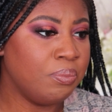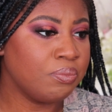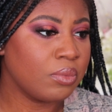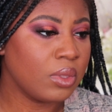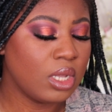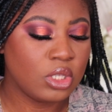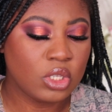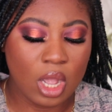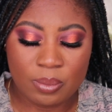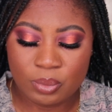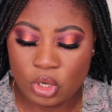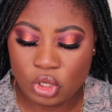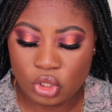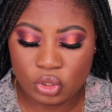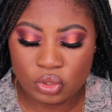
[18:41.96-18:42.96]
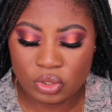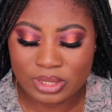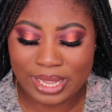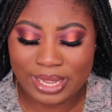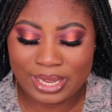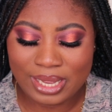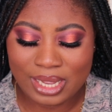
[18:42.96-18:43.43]
So I'm gonna use
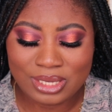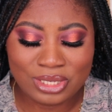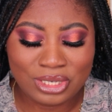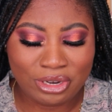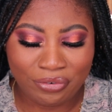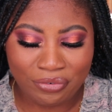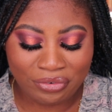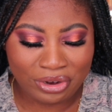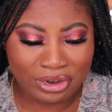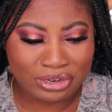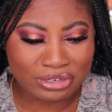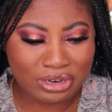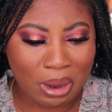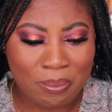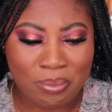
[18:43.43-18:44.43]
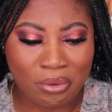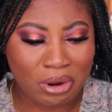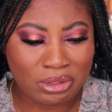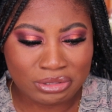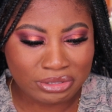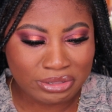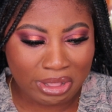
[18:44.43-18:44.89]
a different
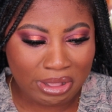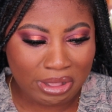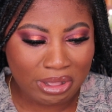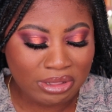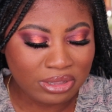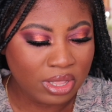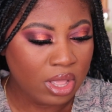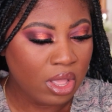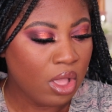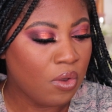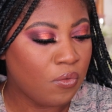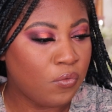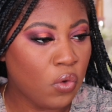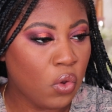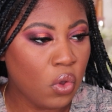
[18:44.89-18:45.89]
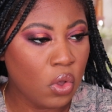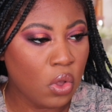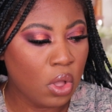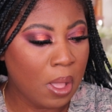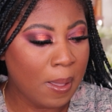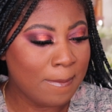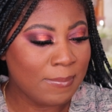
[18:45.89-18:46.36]
bronzer
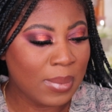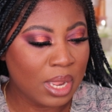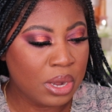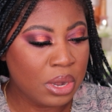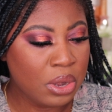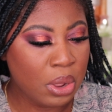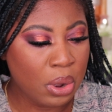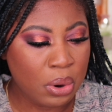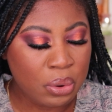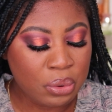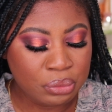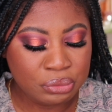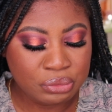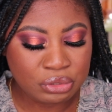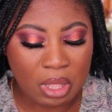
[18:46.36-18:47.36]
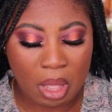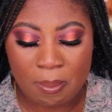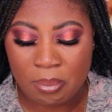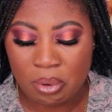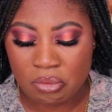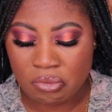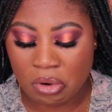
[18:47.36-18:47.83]
for my nose
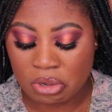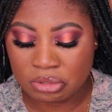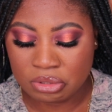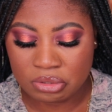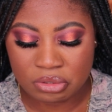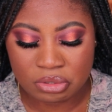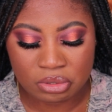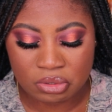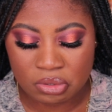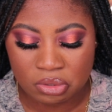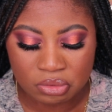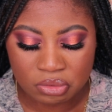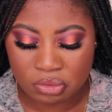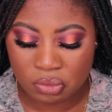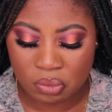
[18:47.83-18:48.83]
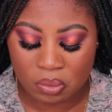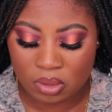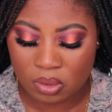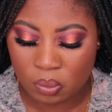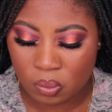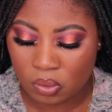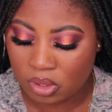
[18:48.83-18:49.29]
bronze or contour
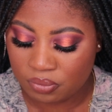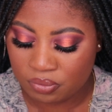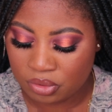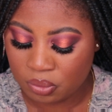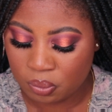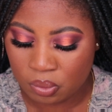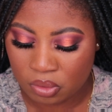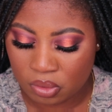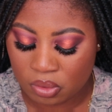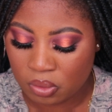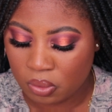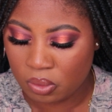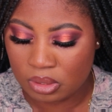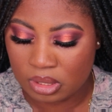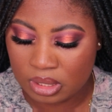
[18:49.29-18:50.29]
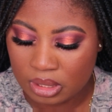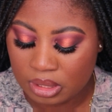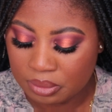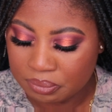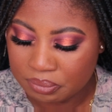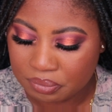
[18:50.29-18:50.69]
or whatever you want to call it.